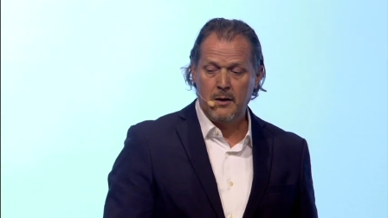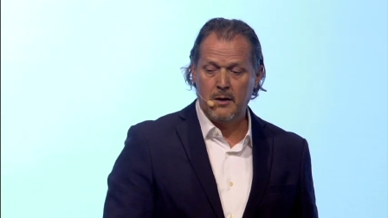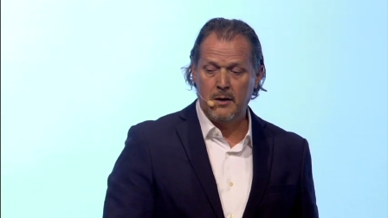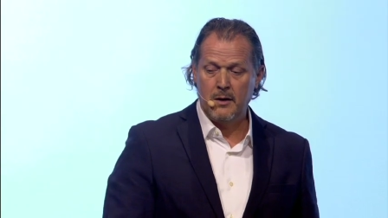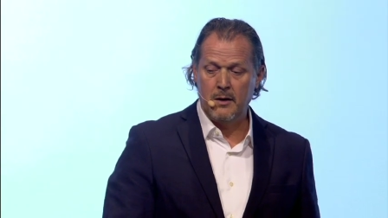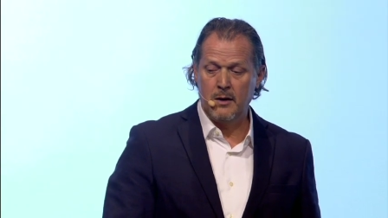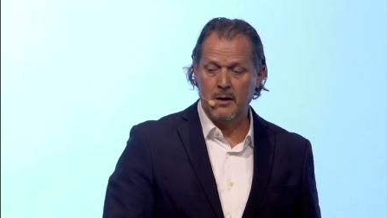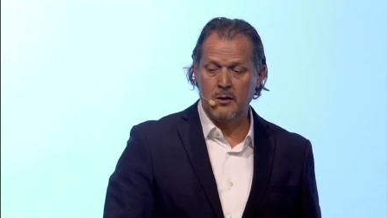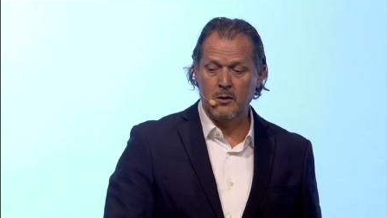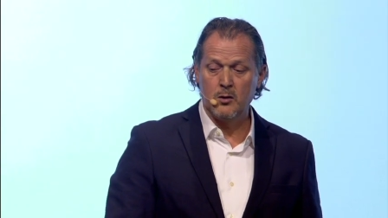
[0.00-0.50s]

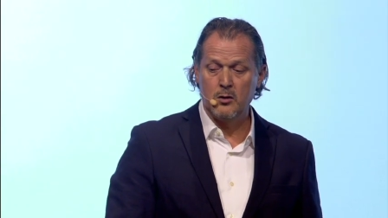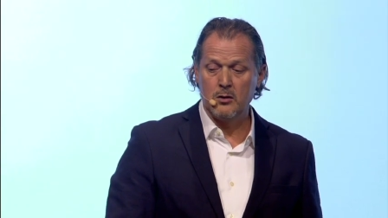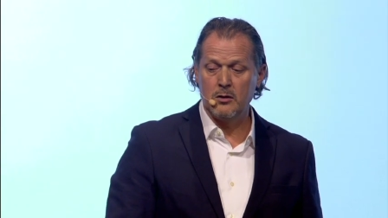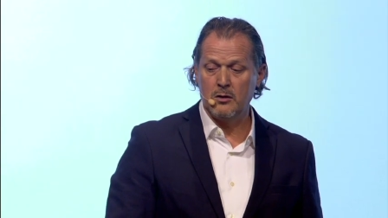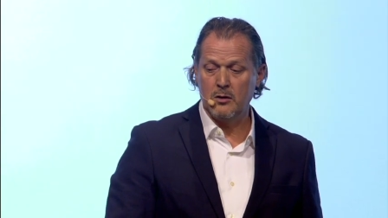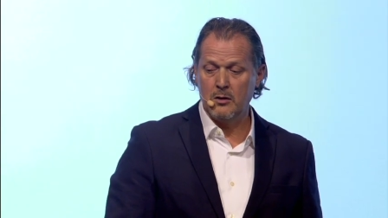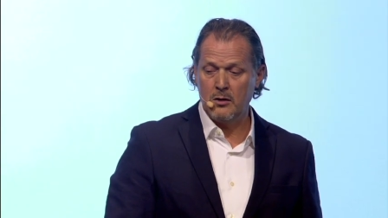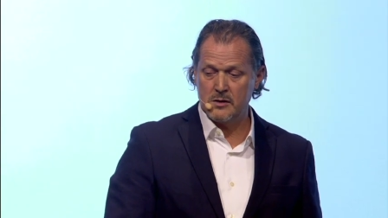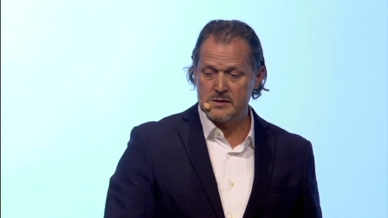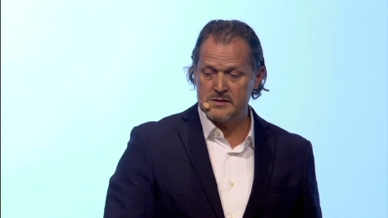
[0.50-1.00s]
Uh,
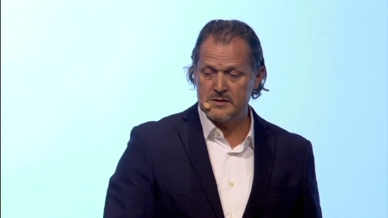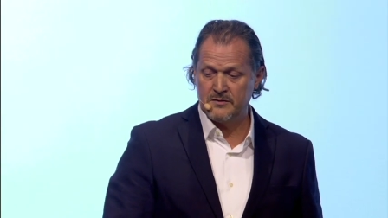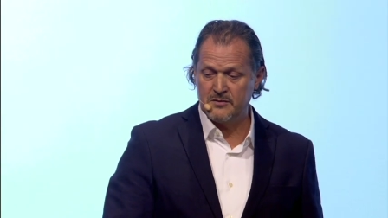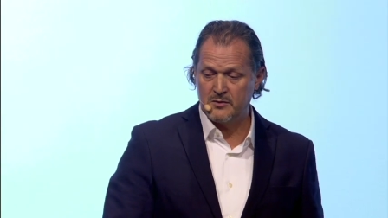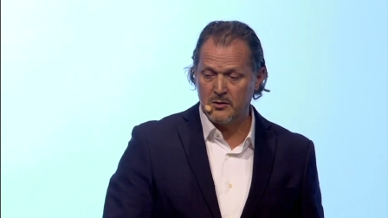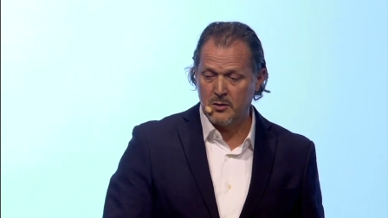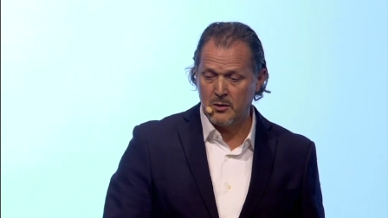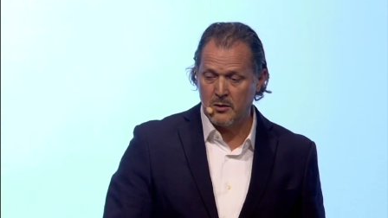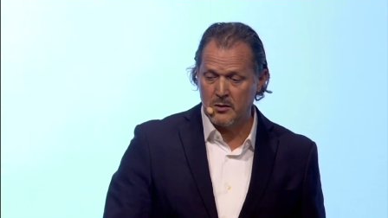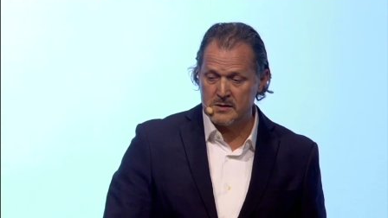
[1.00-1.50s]
Google Glass,
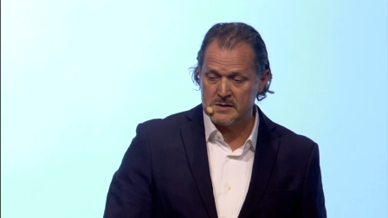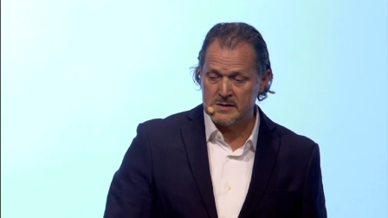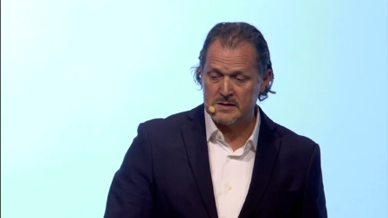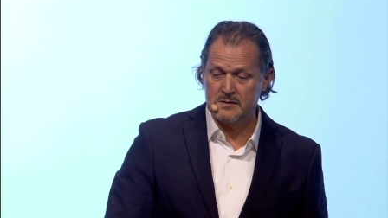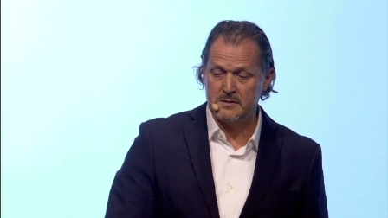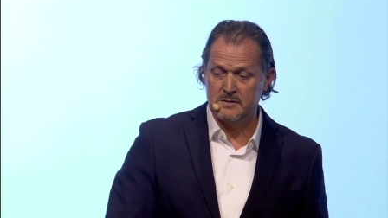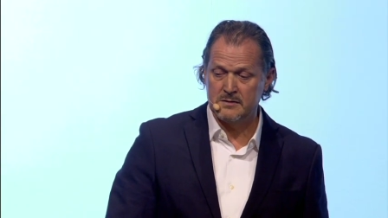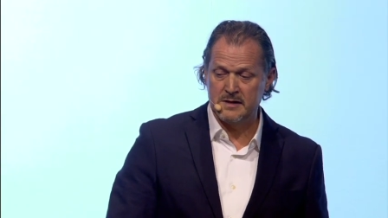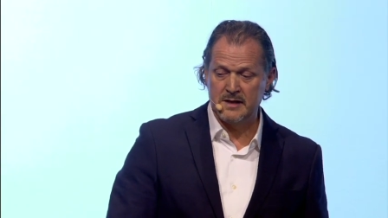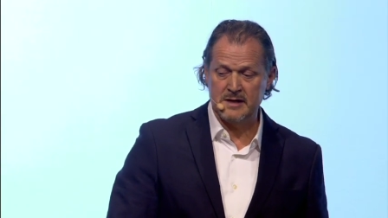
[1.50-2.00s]
of
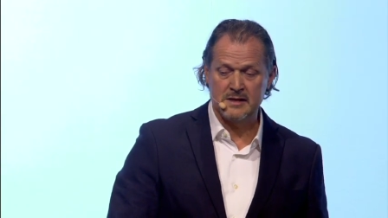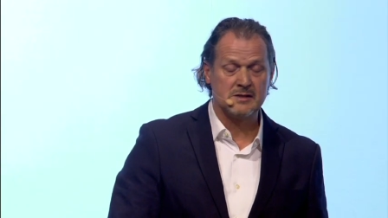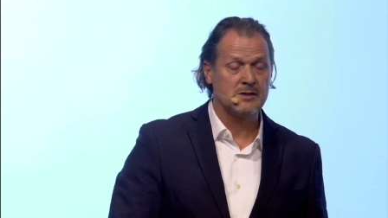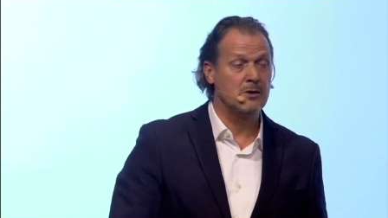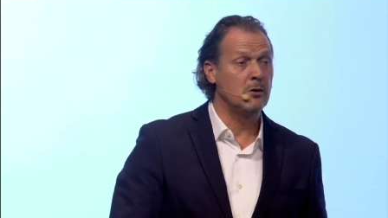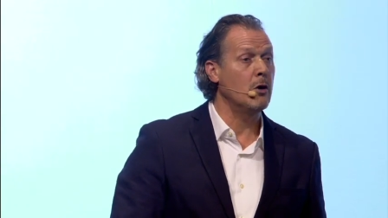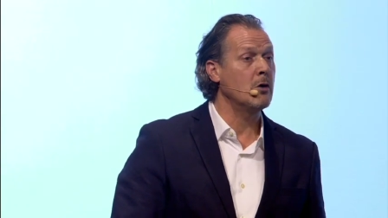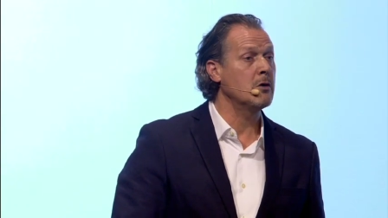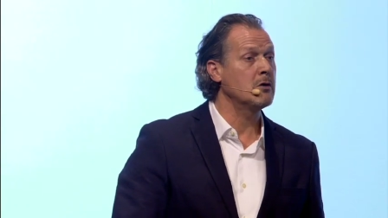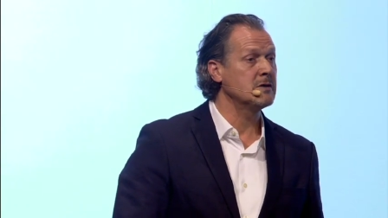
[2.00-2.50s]
course. There's
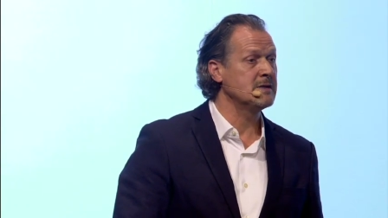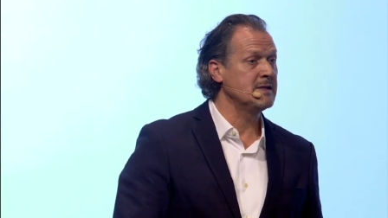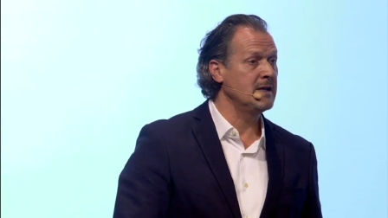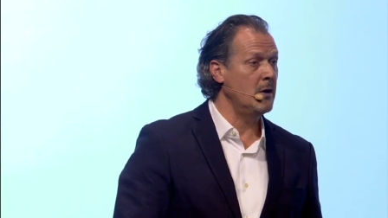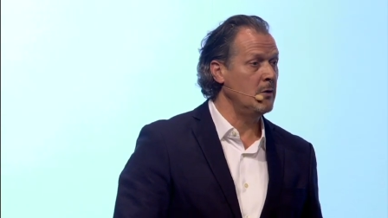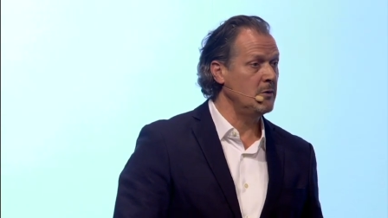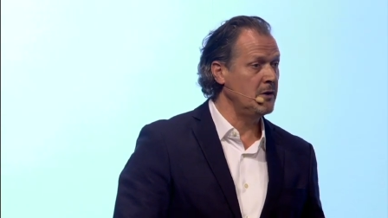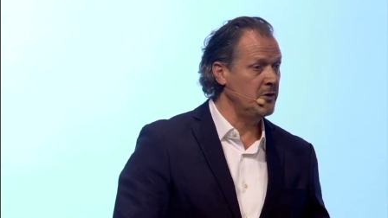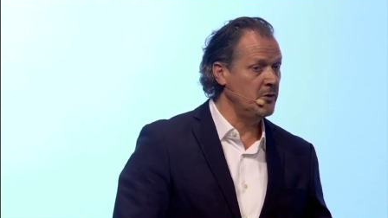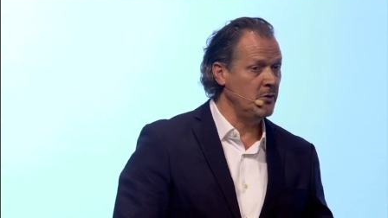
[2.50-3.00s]
lockers
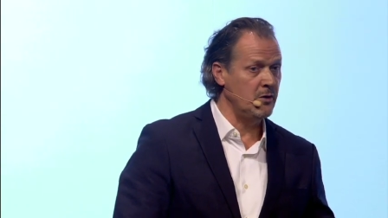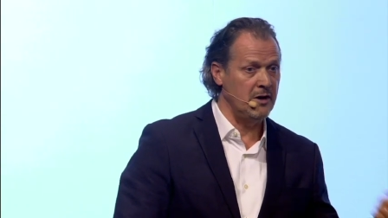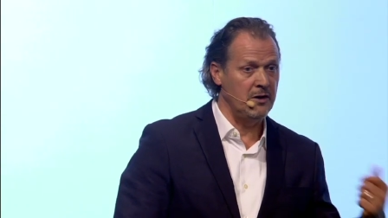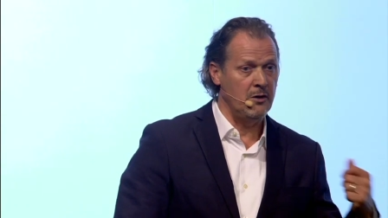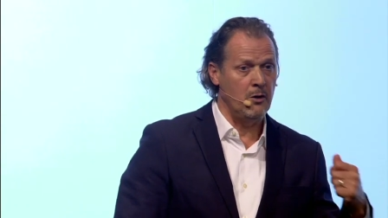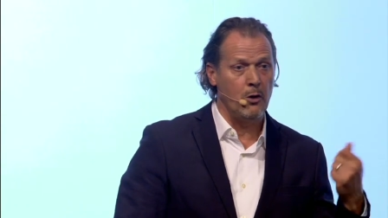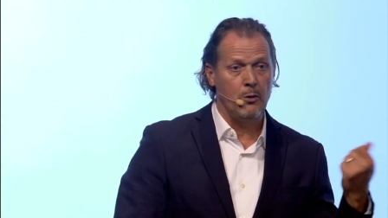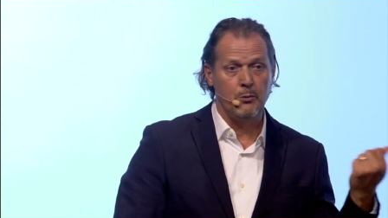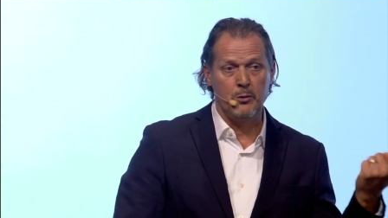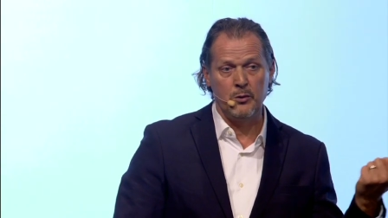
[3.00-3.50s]
now that you
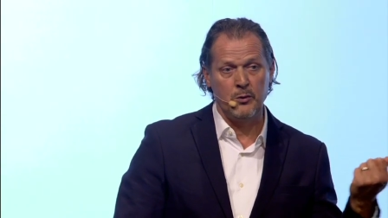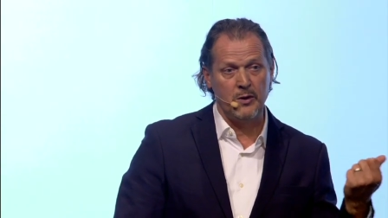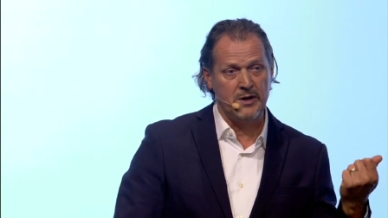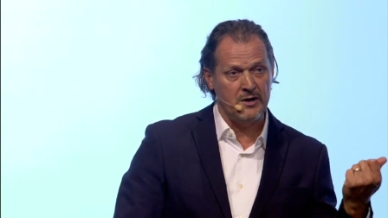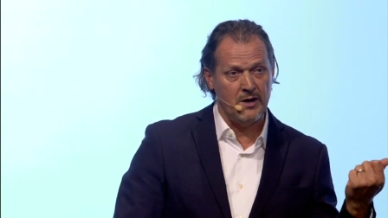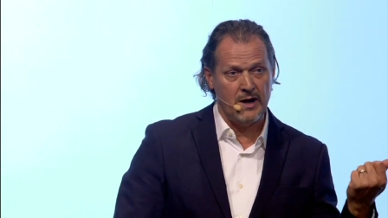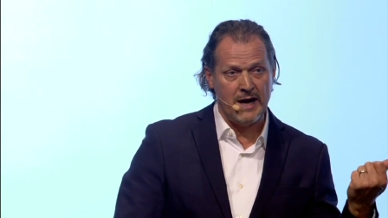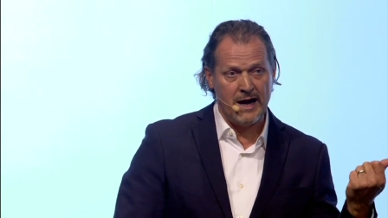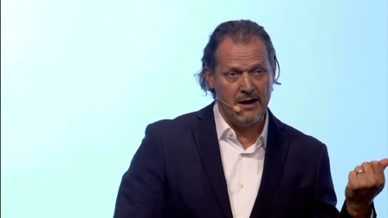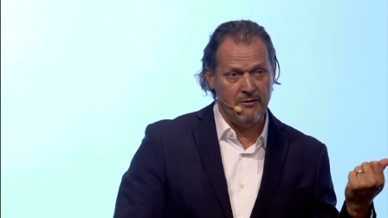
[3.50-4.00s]
can open with
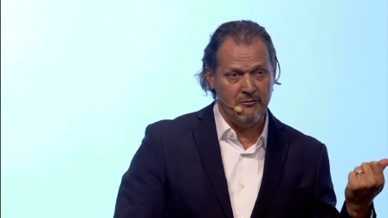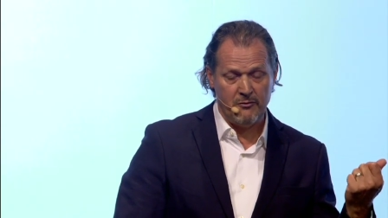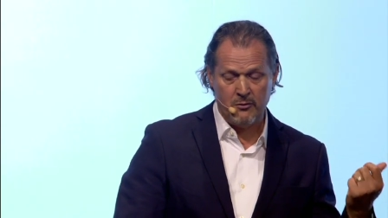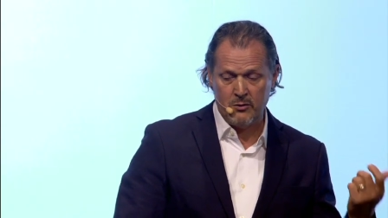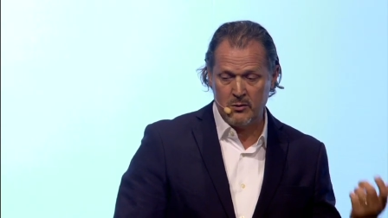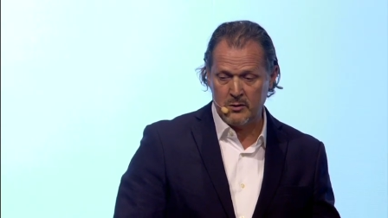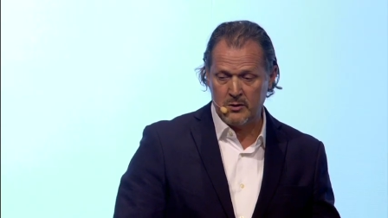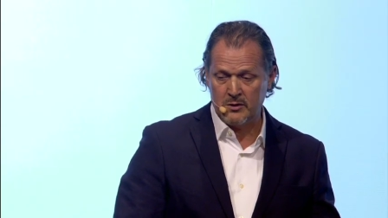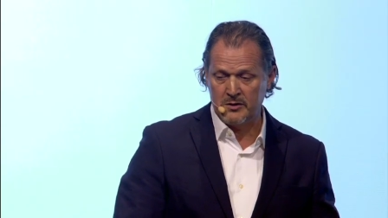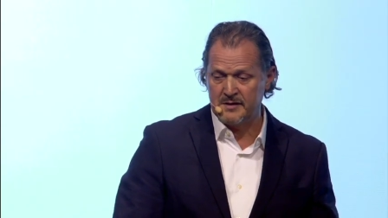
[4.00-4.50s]
your
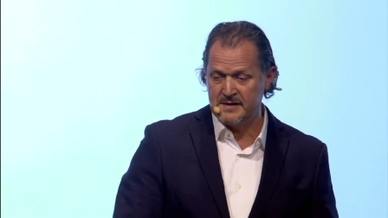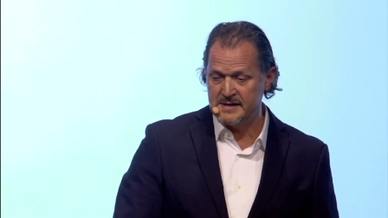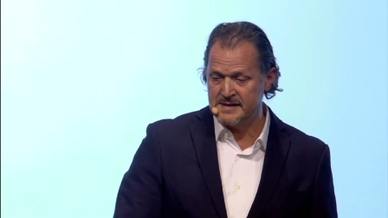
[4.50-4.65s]
iPhone on a